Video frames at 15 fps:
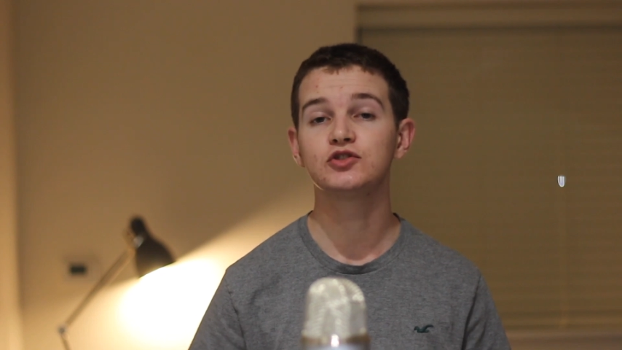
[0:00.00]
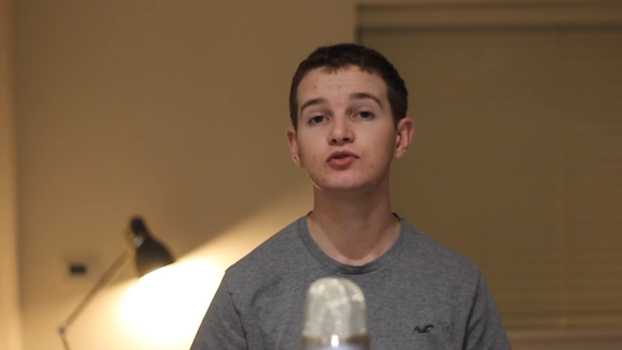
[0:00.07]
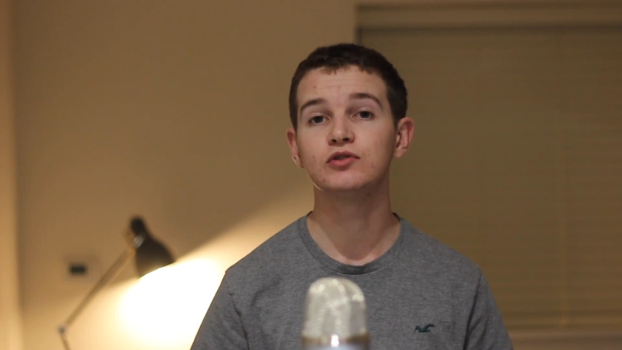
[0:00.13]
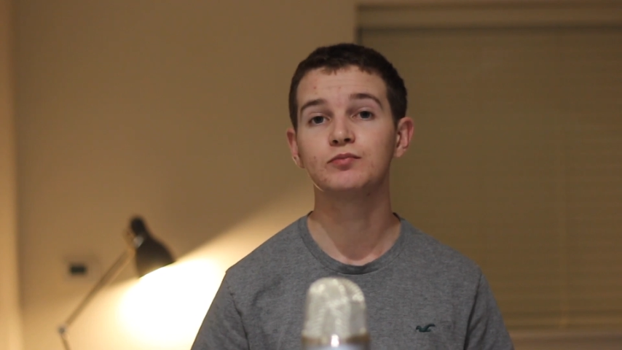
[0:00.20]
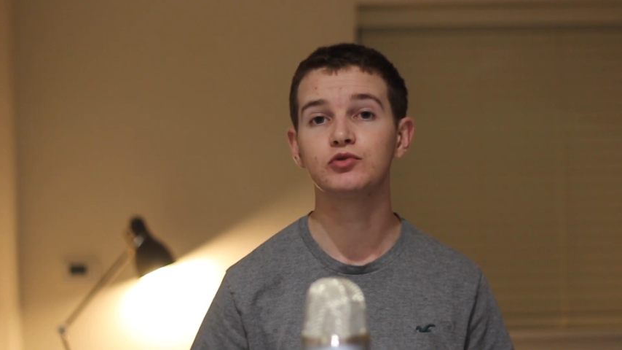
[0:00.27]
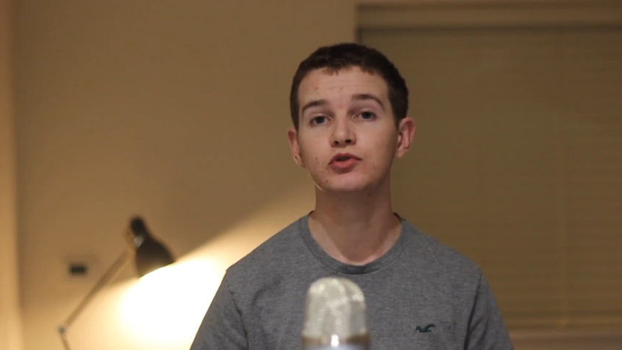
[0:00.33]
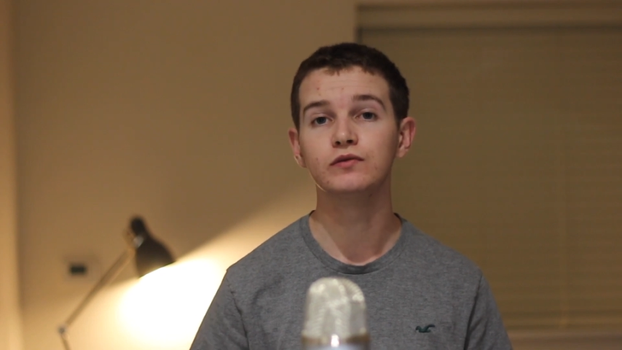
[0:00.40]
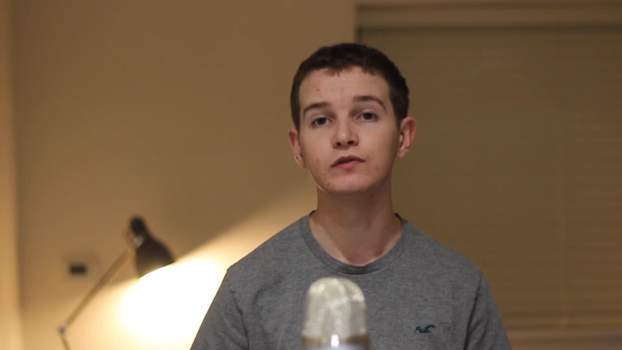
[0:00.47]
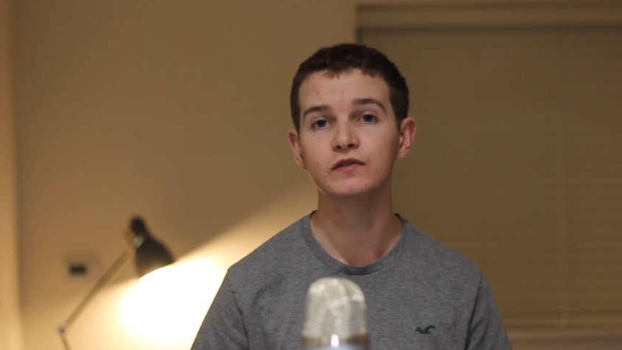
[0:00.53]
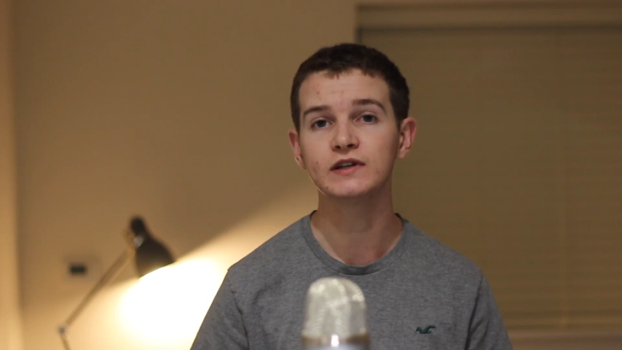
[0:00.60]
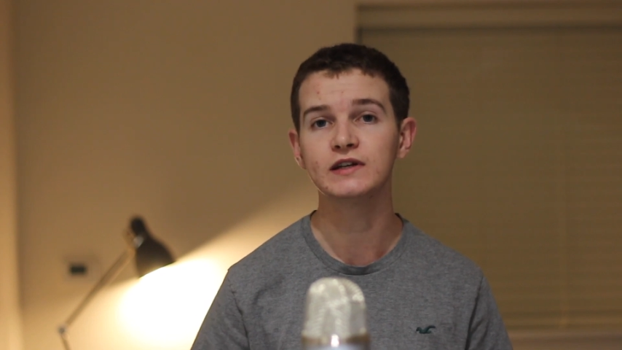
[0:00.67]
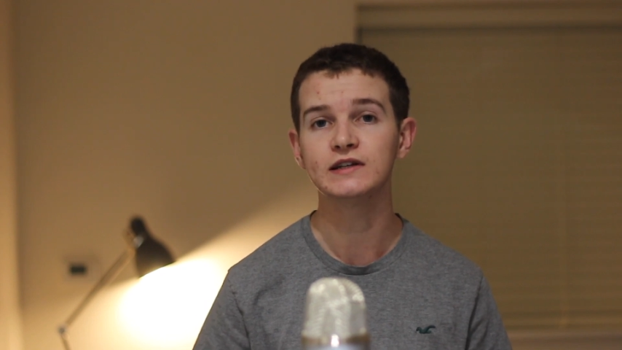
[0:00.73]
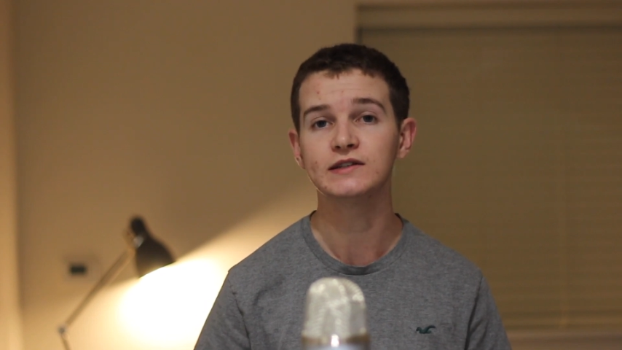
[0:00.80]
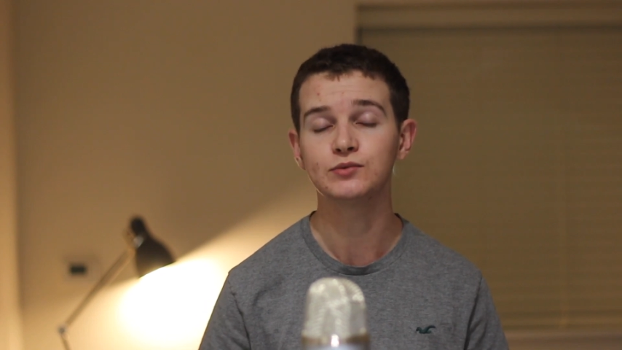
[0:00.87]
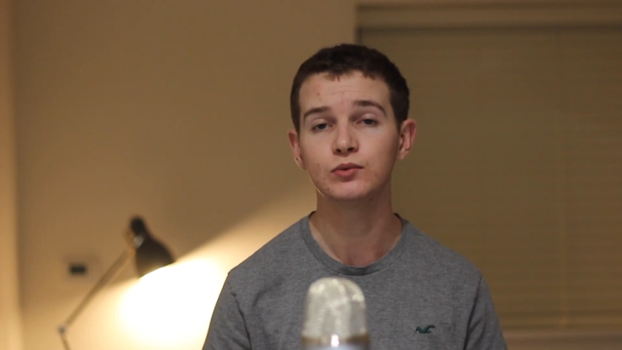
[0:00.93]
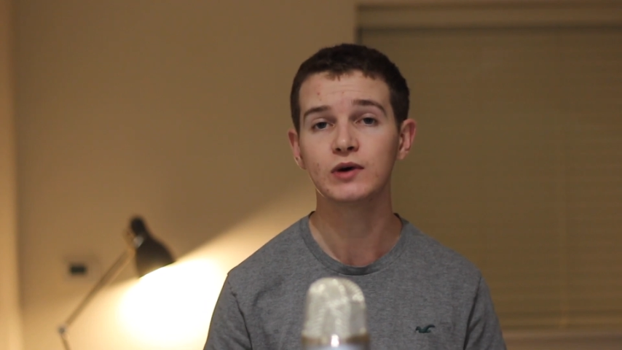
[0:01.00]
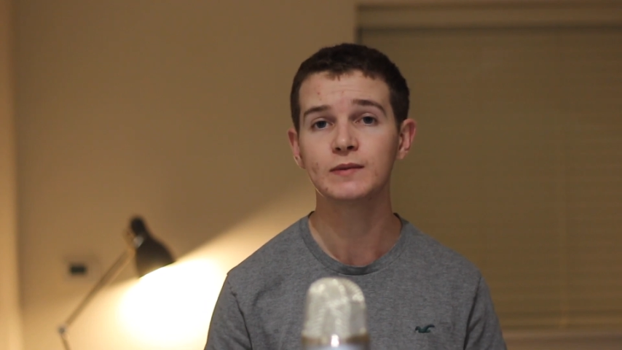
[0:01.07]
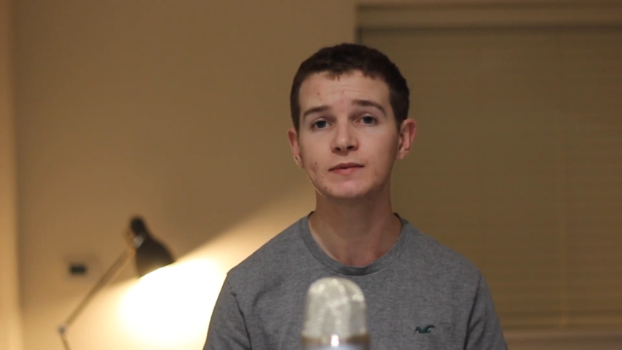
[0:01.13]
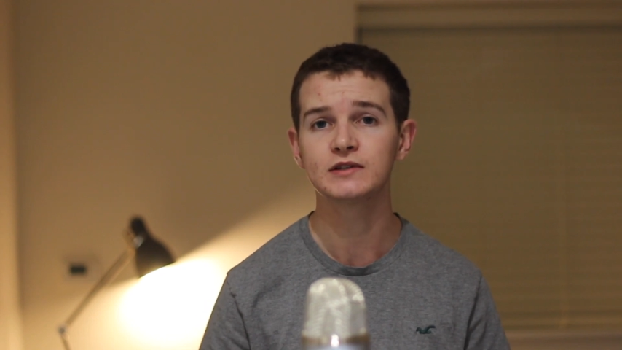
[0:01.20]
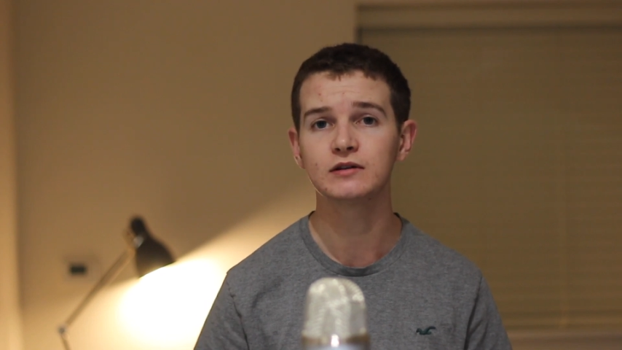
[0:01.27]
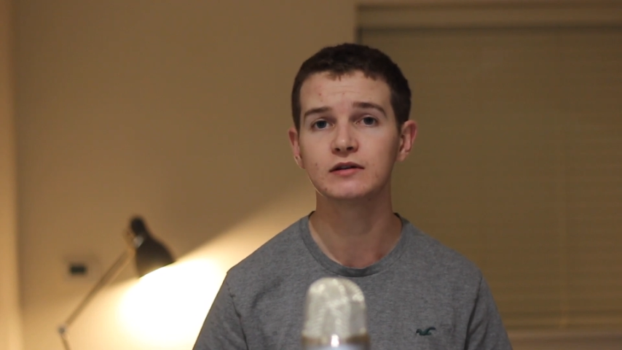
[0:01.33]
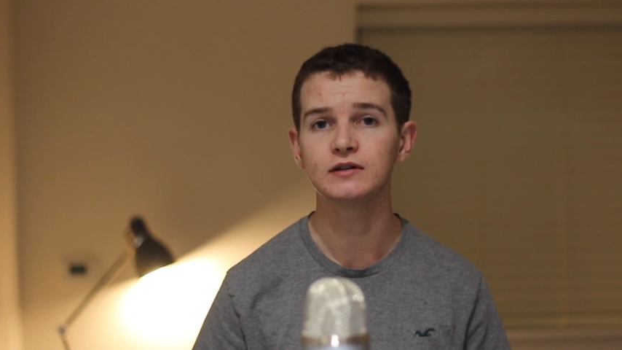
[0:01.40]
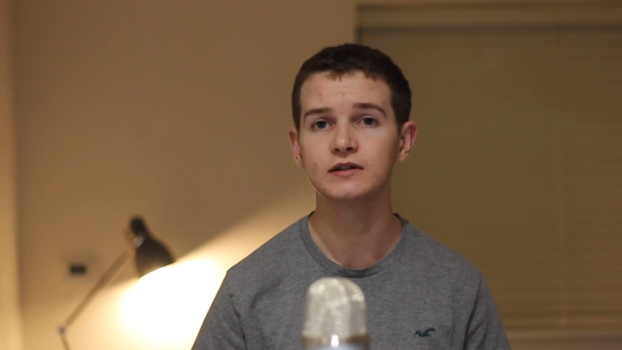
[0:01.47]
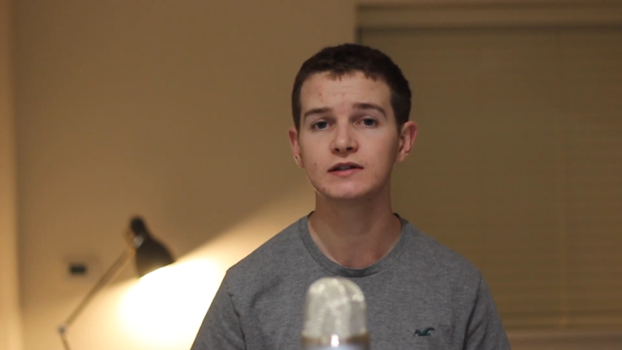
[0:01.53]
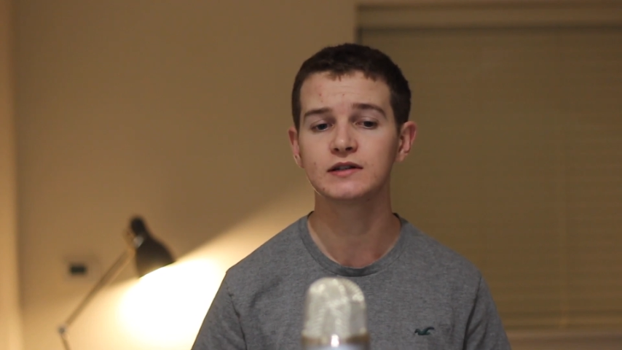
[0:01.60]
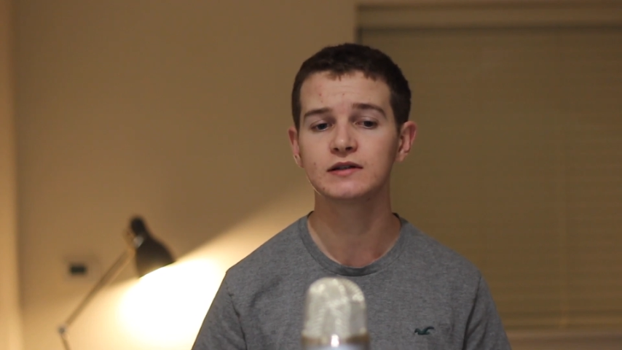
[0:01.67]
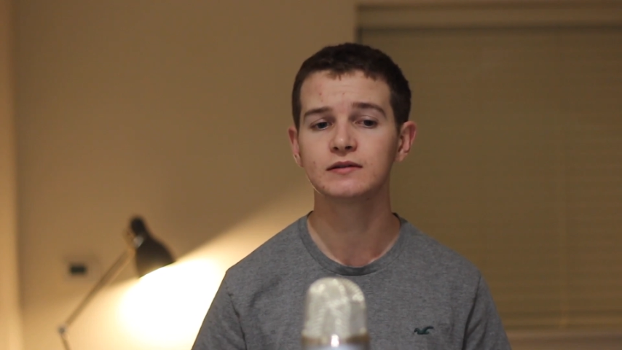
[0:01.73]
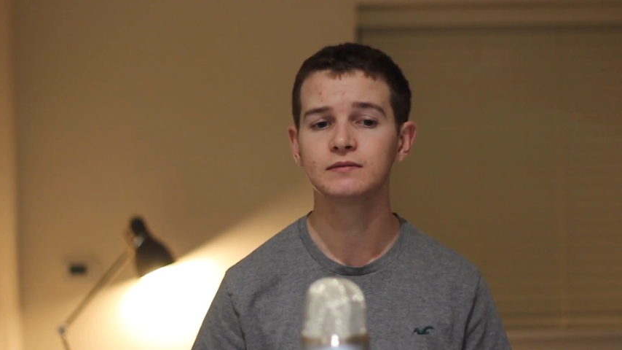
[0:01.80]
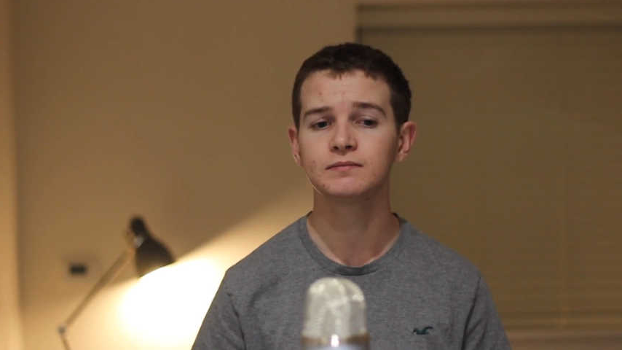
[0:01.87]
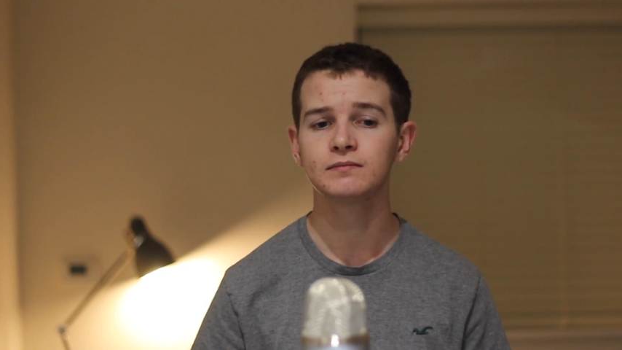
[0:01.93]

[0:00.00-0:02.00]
to the Proof of Keys website.